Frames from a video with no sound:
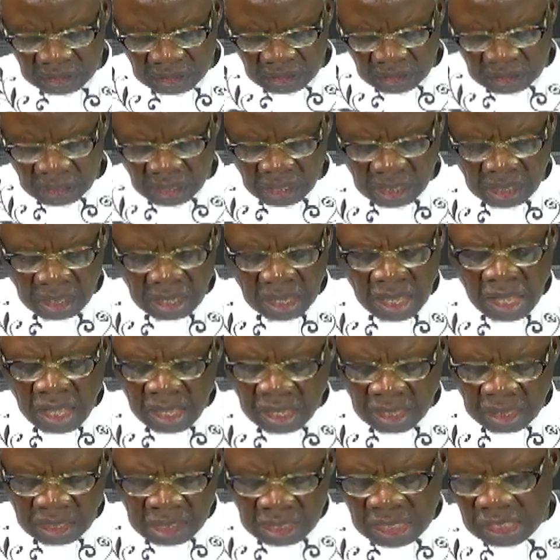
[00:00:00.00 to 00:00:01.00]

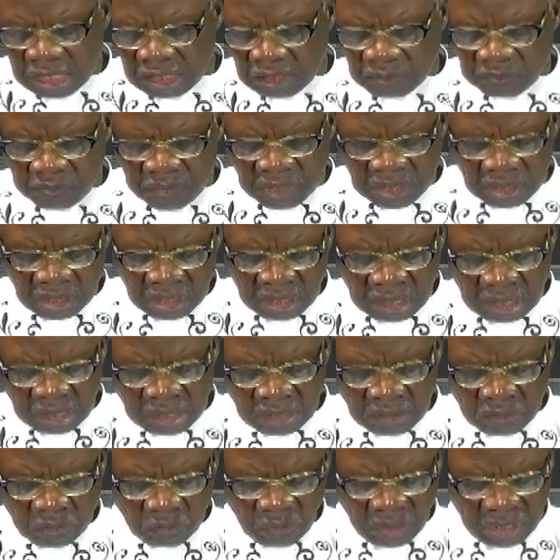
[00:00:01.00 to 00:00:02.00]
Count
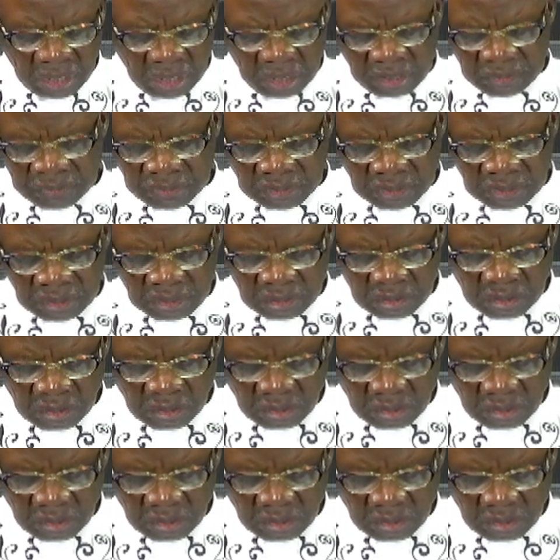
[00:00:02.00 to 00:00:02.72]
me worthy, O